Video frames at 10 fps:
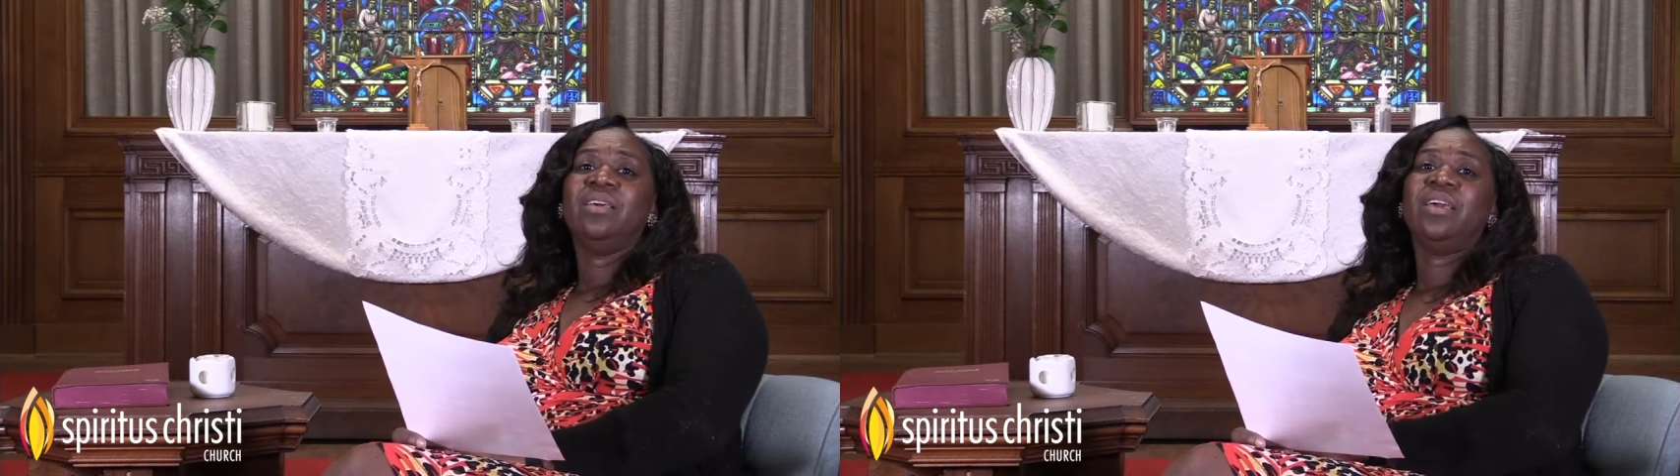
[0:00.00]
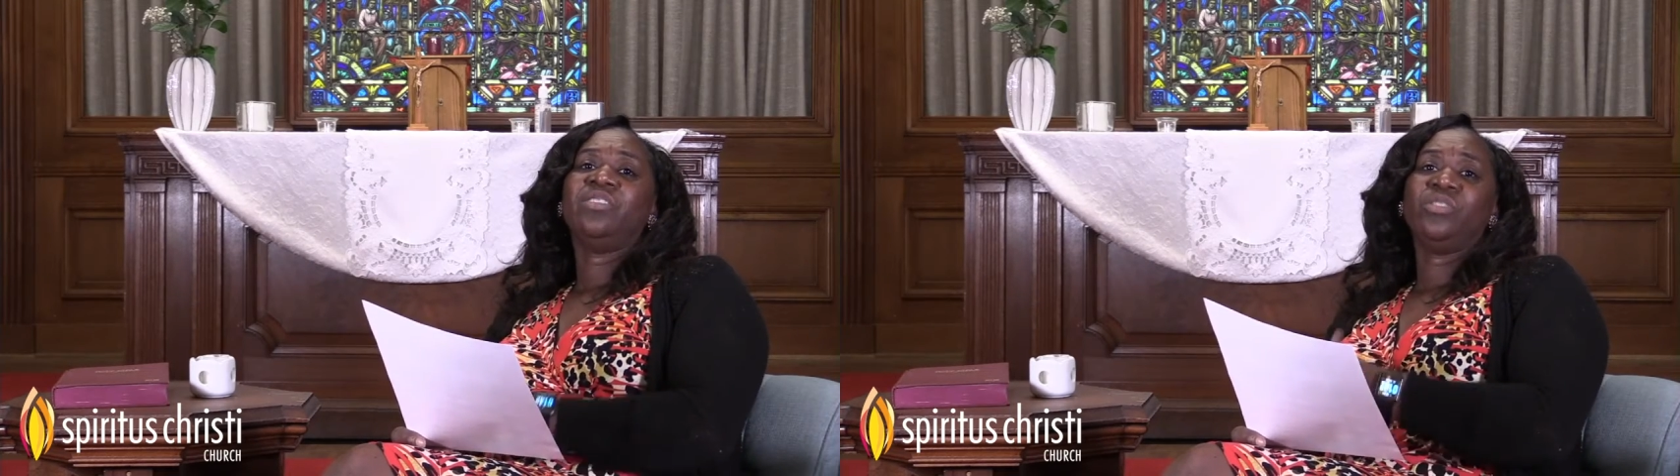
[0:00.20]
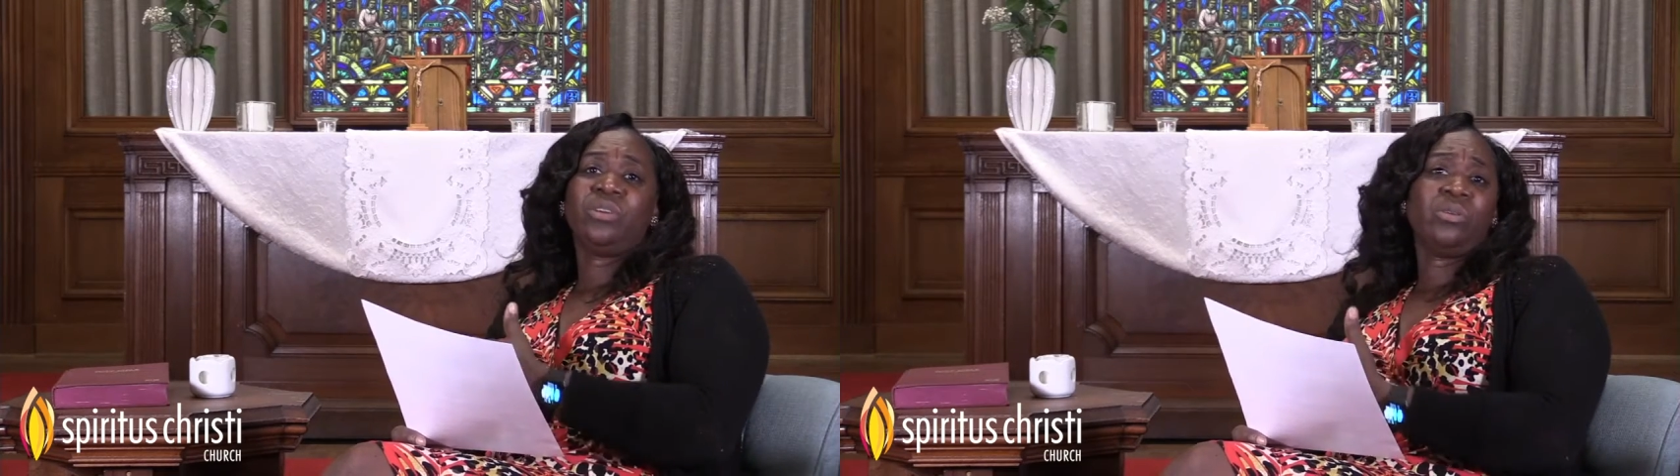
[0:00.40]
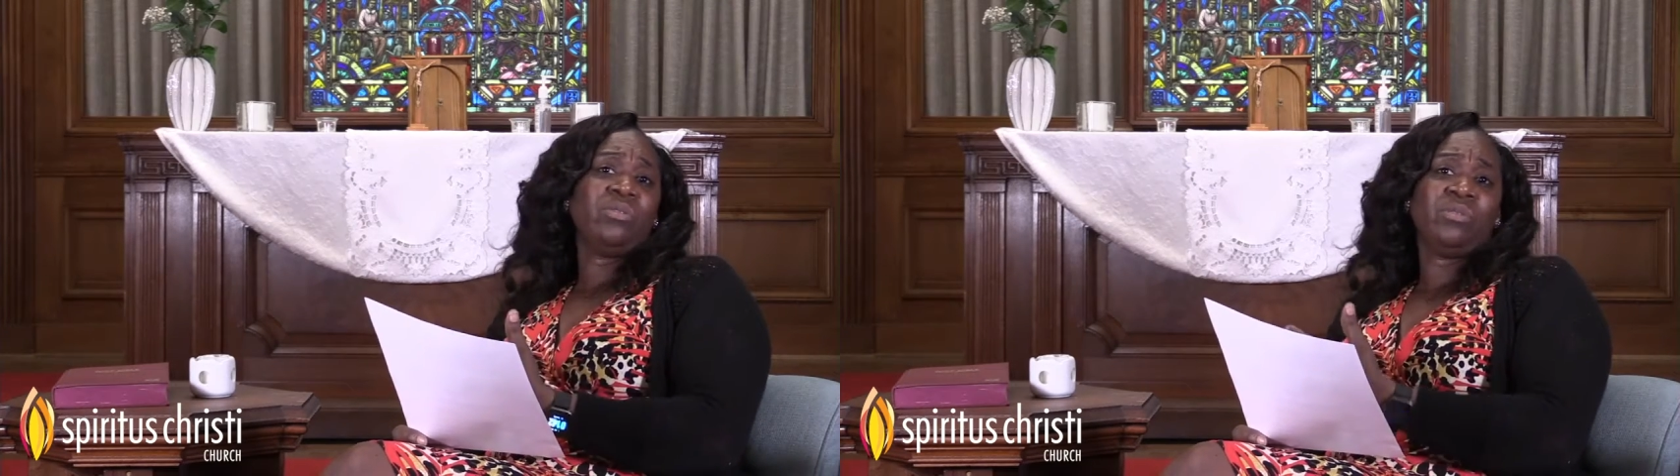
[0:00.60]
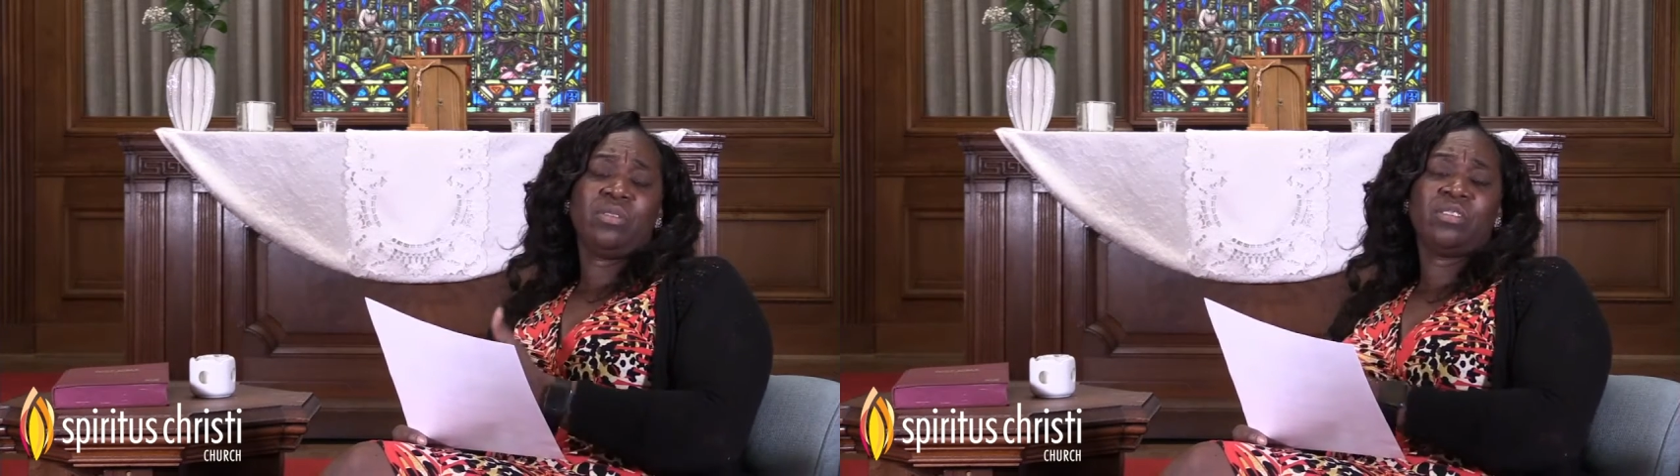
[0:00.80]
as you go
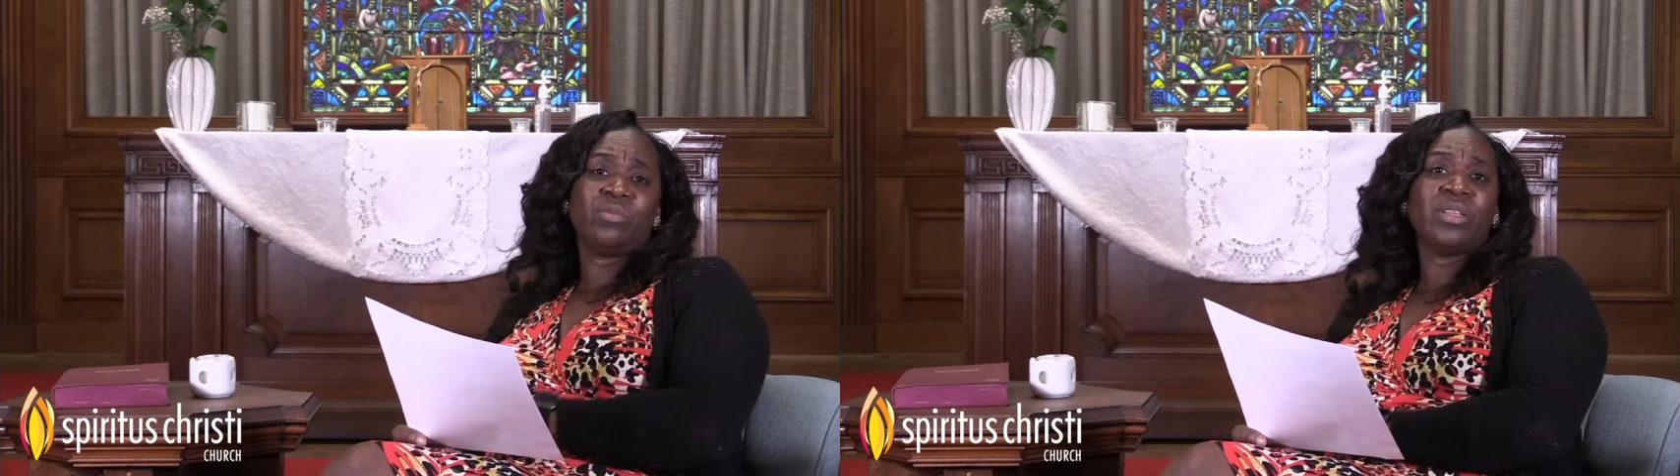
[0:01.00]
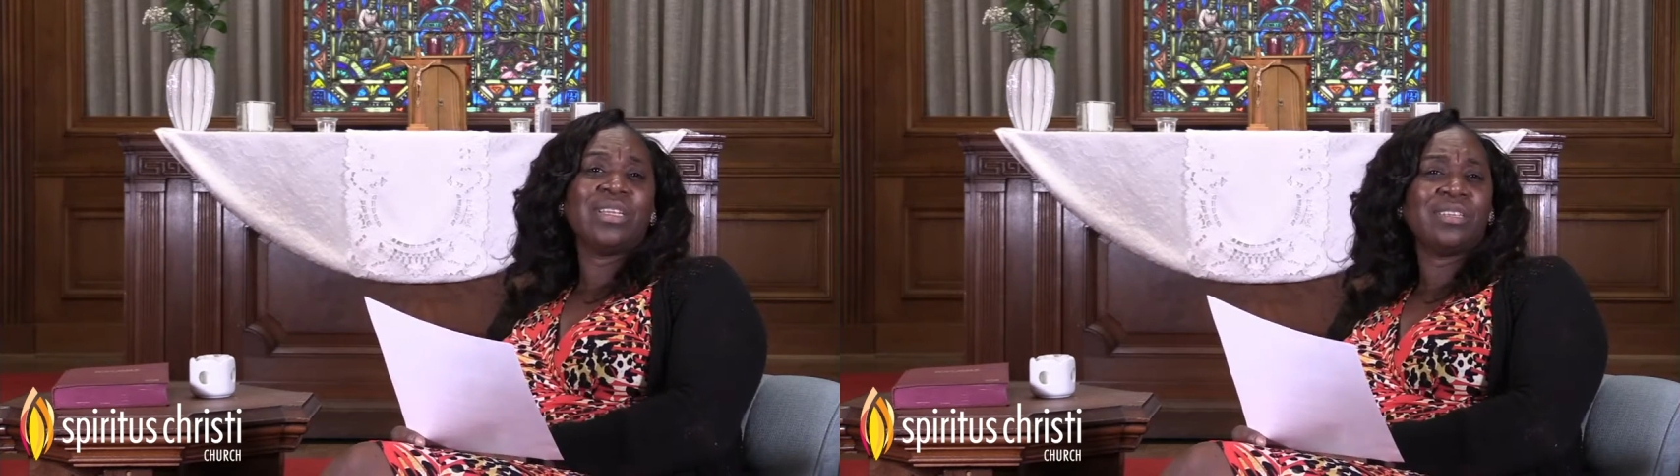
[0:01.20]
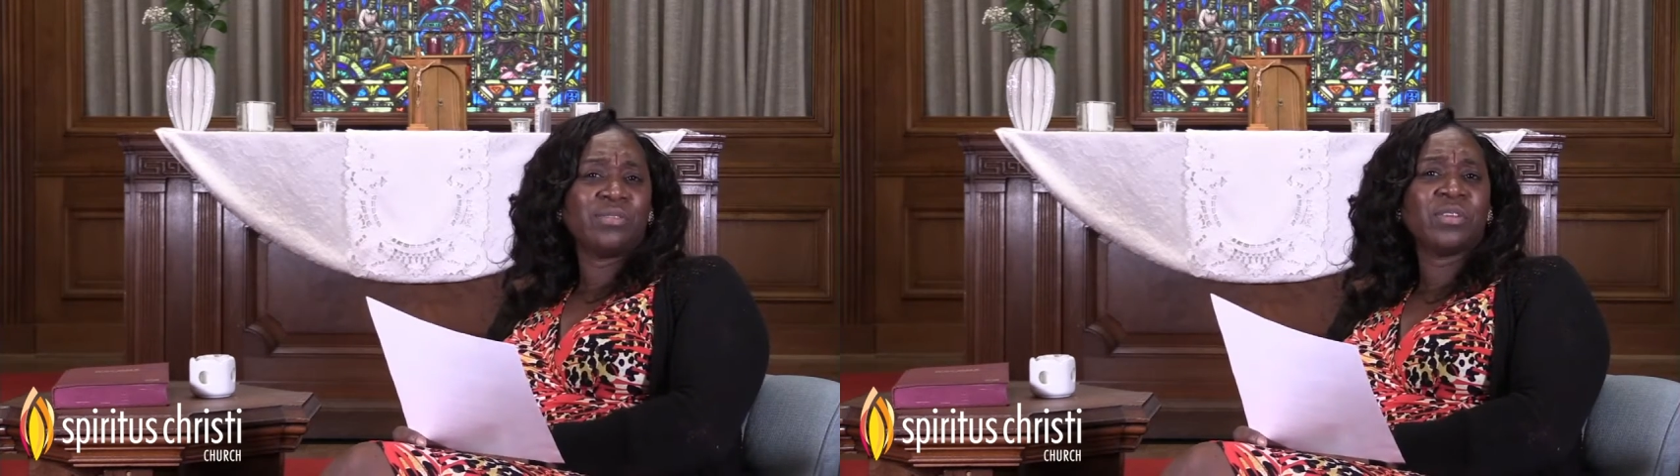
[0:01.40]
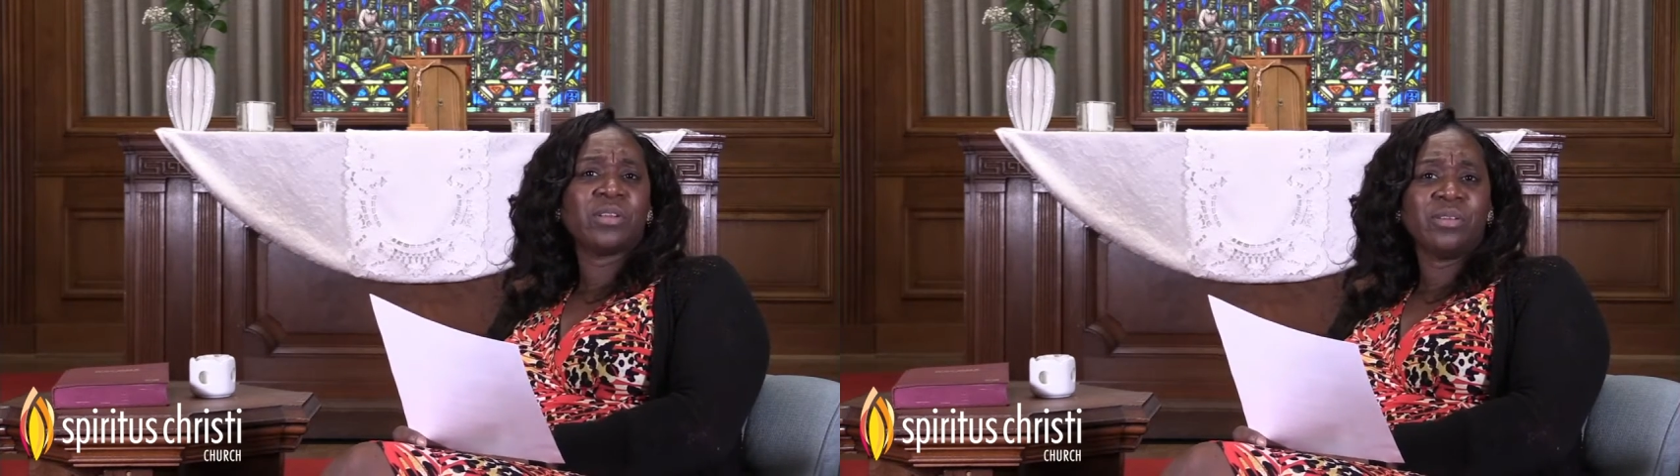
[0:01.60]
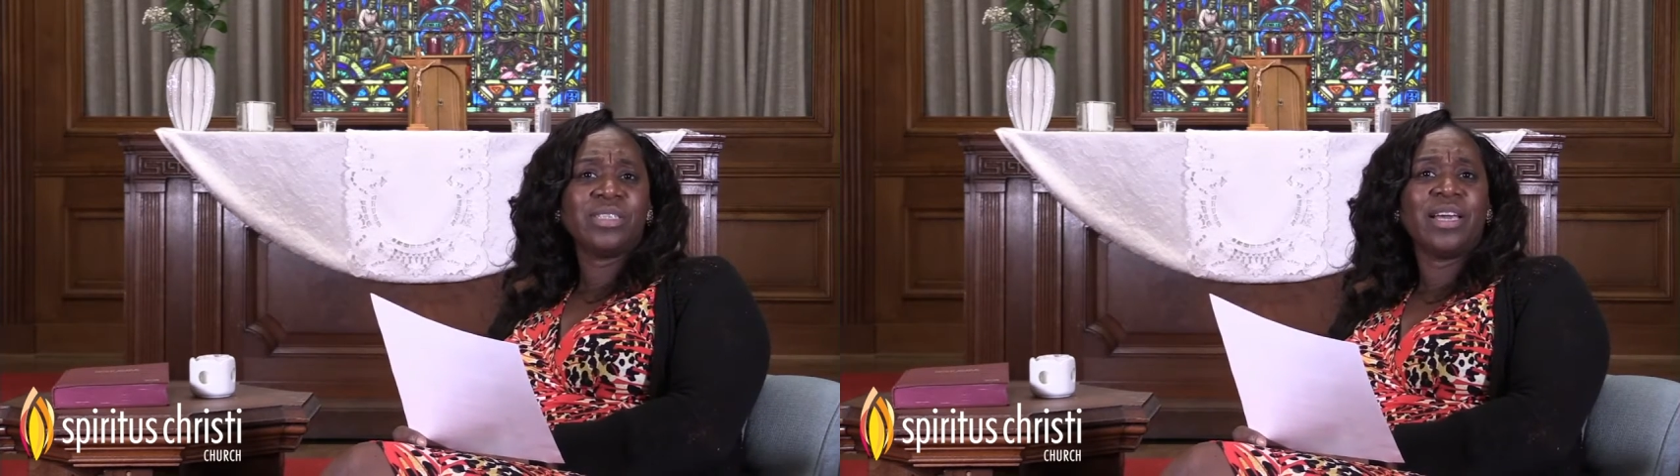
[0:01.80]
through this really
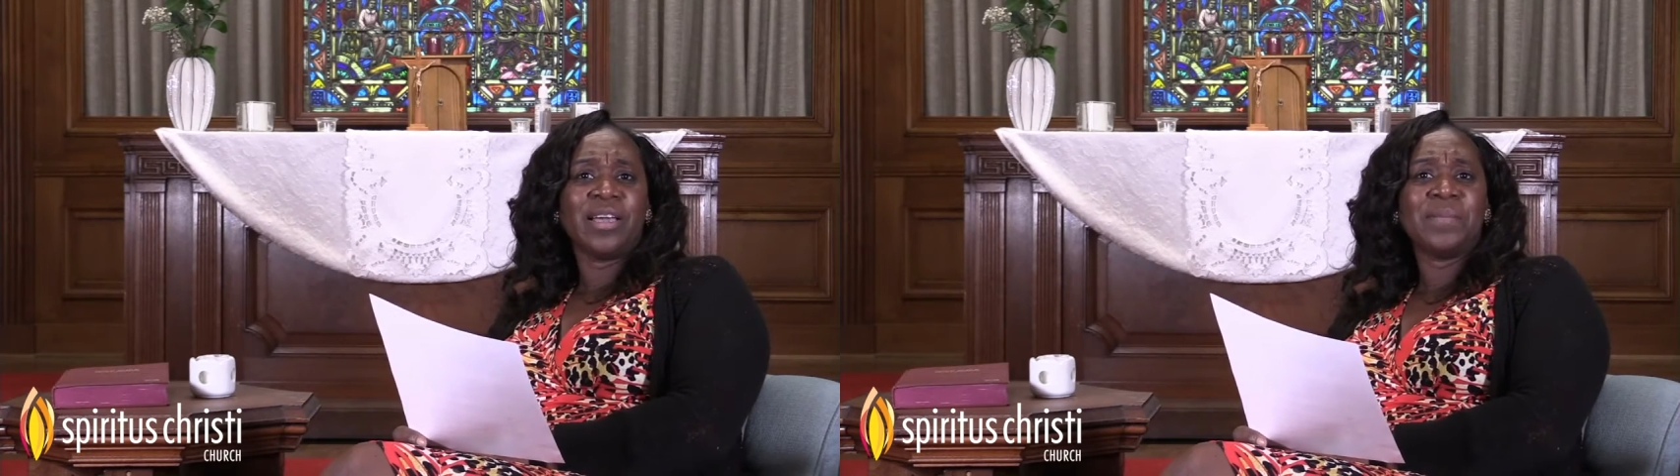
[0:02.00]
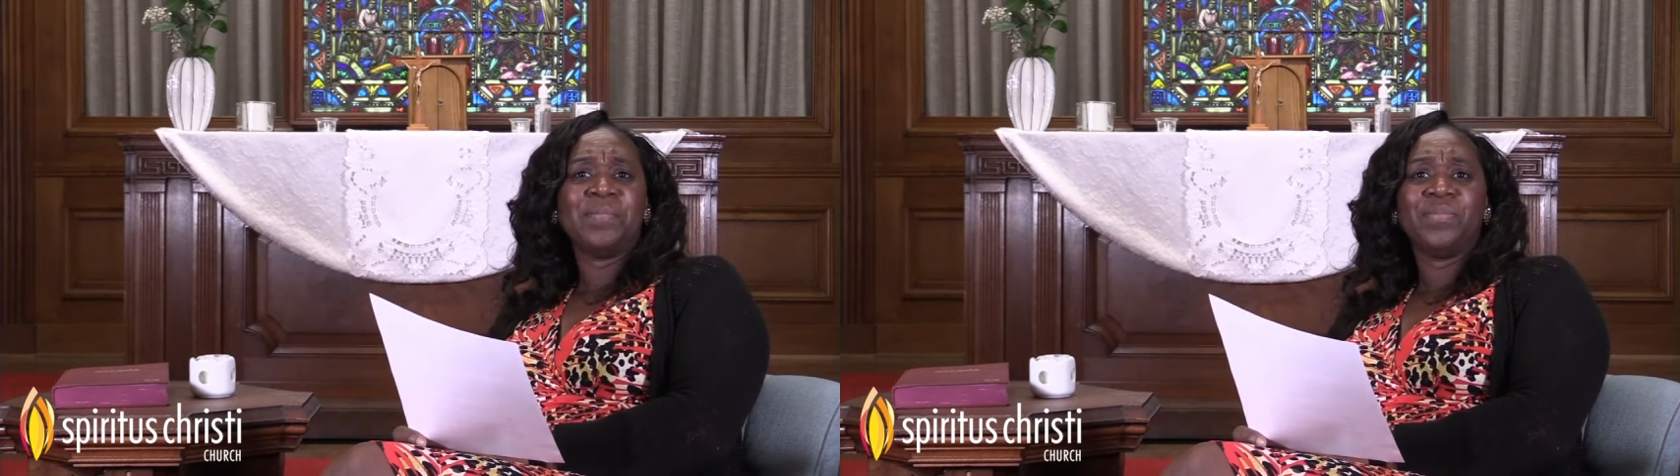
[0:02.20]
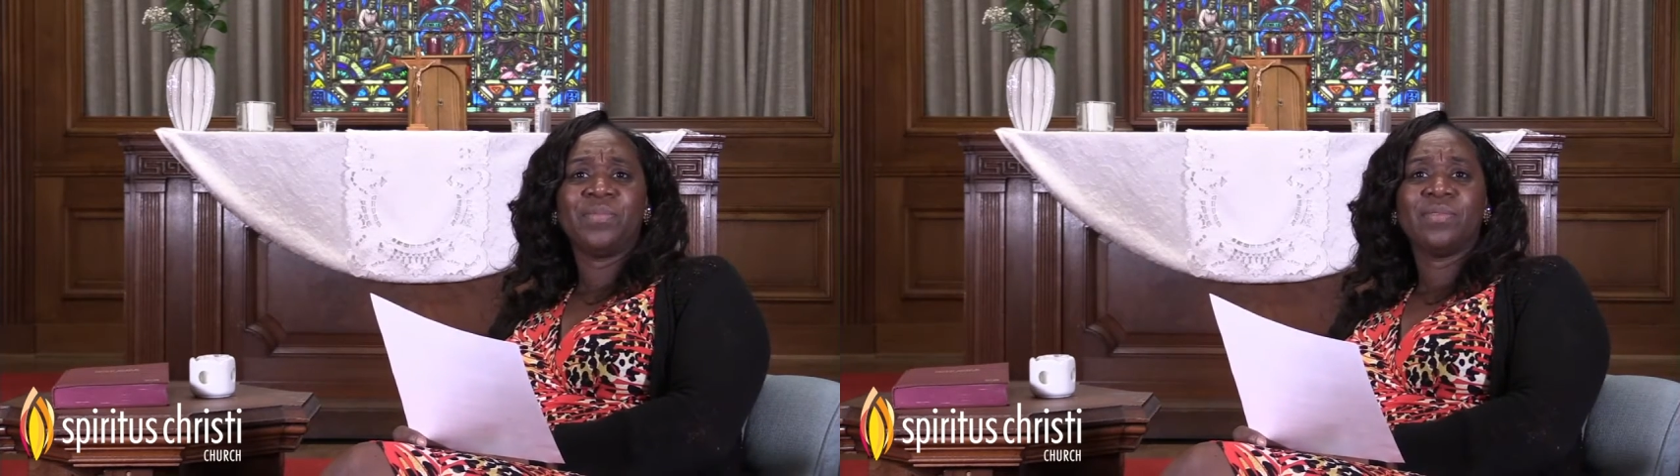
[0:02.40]
difficult time.